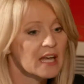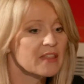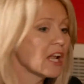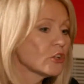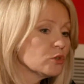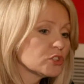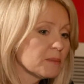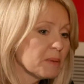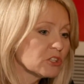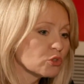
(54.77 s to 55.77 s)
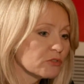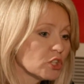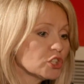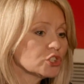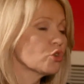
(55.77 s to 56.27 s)
And that'll usually be sort of
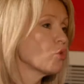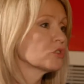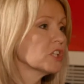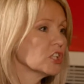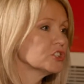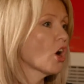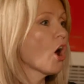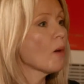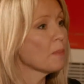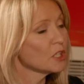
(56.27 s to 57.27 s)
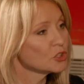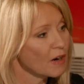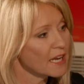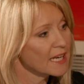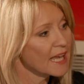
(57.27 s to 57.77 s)
short, sharp
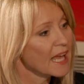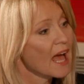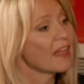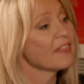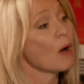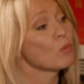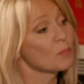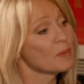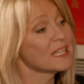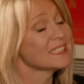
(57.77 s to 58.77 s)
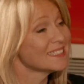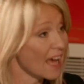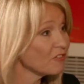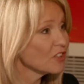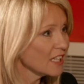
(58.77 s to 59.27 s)
training, and that will be
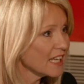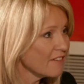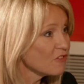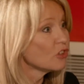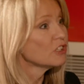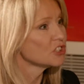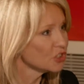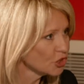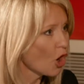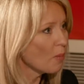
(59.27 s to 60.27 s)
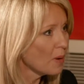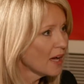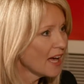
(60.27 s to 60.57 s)
definitely if there is a job